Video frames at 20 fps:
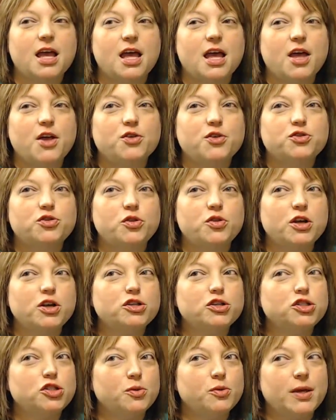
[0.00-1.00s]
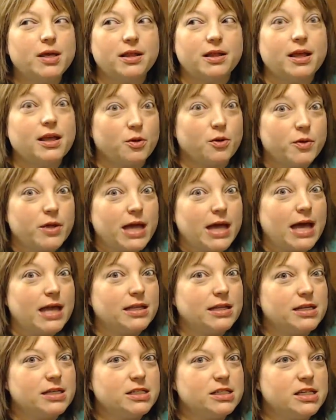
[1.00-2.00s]
So they're doing like a
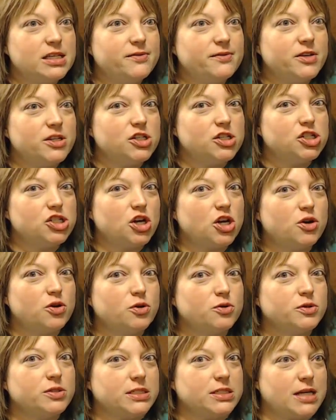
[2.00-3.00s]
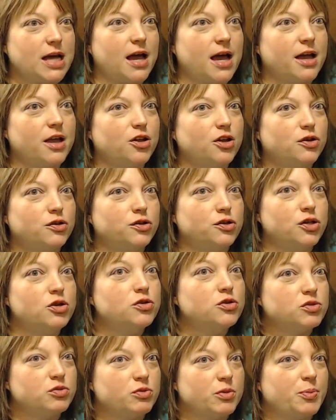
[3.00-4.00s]
reality TV show style news
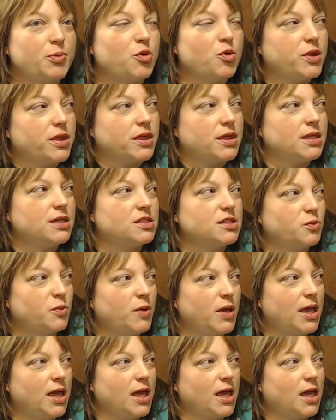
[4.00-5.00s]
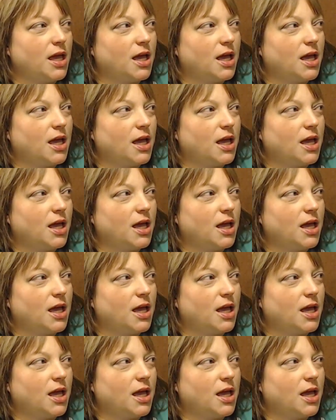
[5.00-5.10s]
report this week